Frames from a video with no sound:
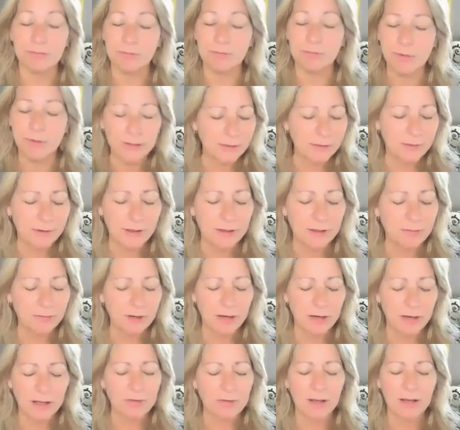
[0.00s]
really, really,
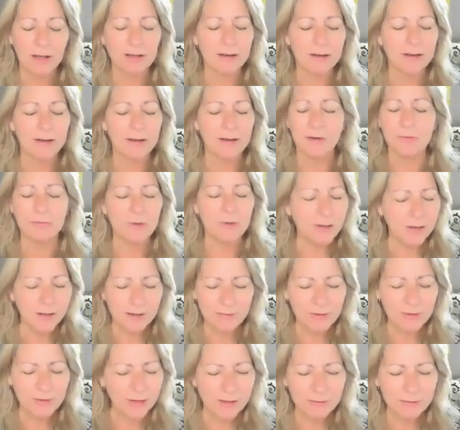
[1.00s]
really, really, they're going
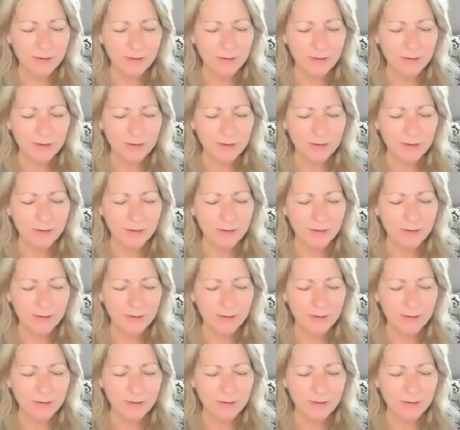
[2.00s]
really, really,